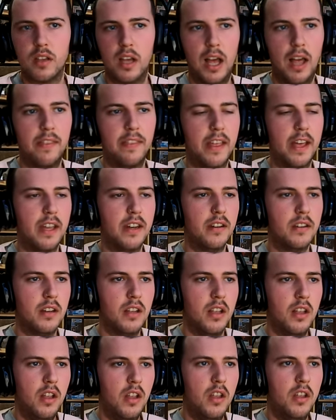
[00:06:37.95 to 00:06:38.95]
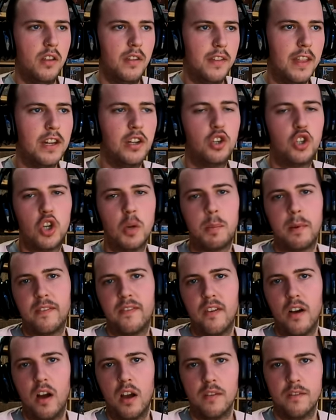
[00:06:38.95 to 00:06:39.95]
and then then you should be
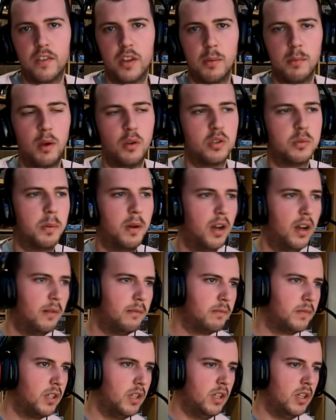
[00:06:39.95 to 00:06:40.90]
fine for the most part.